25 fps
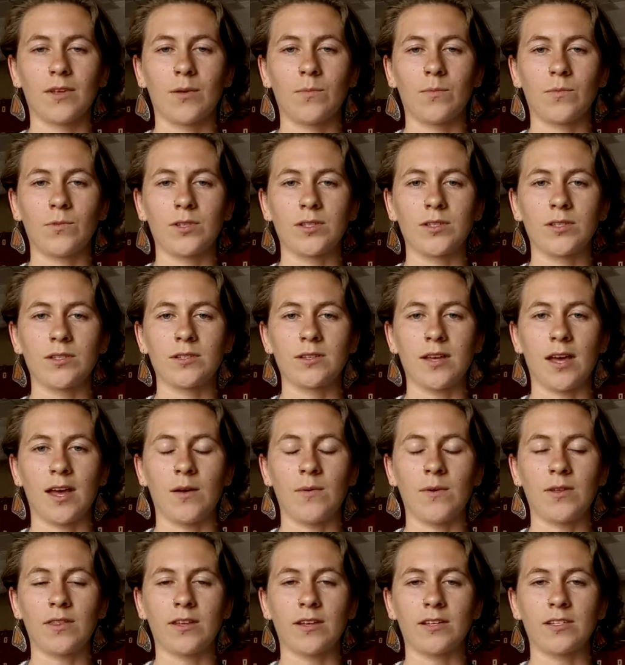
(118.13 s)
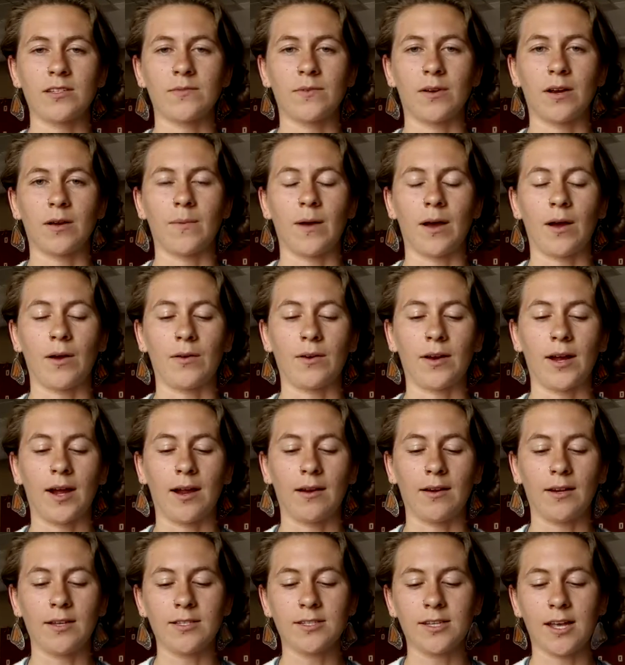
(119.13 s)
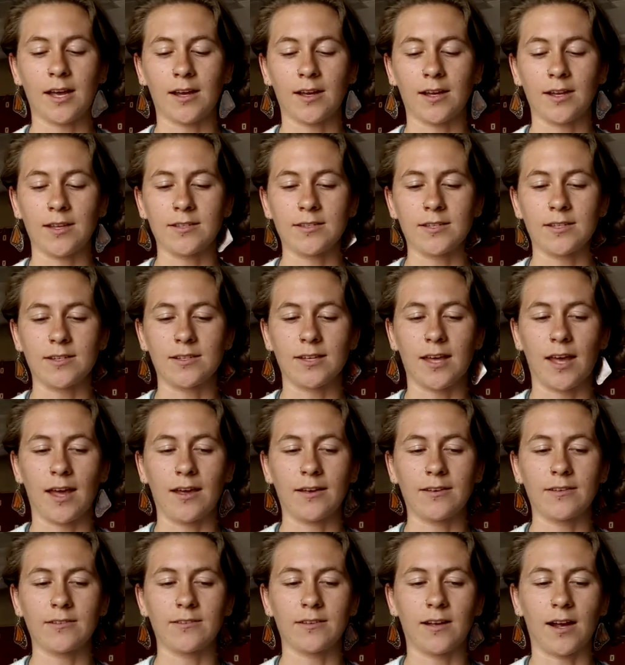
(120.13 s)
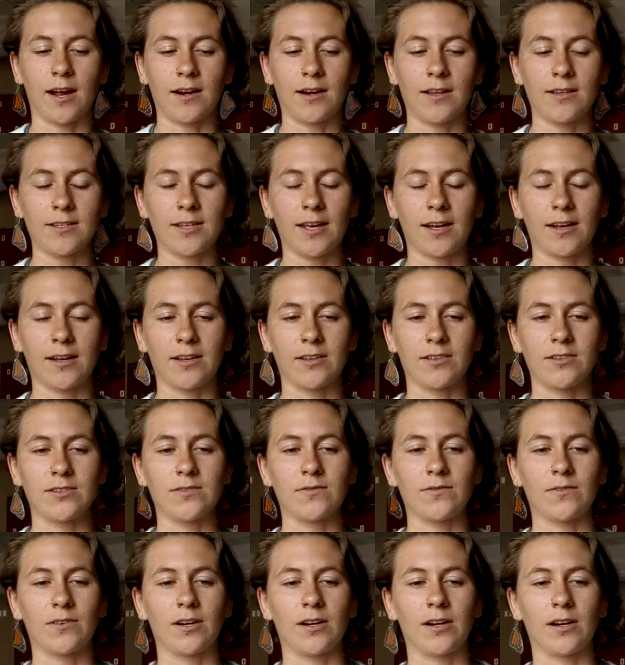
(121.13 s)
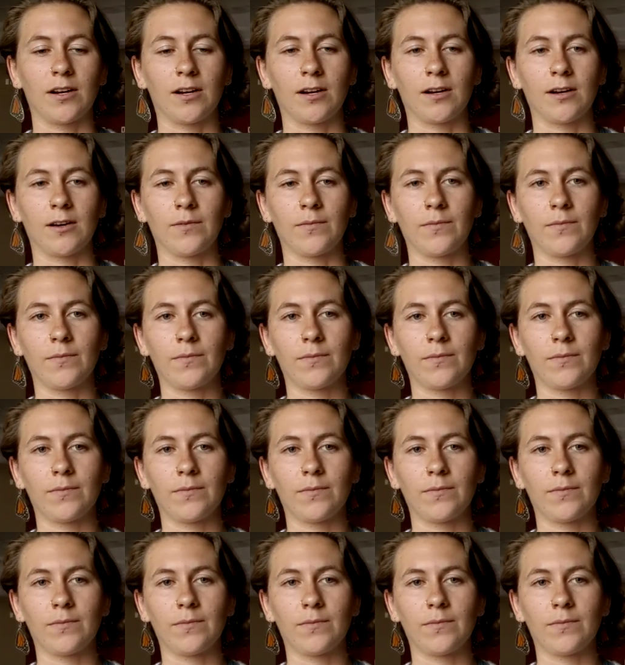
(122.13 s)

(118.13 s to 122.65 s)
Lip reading: And we'll stay with this for about 90 seconds. It takes 90 seconds for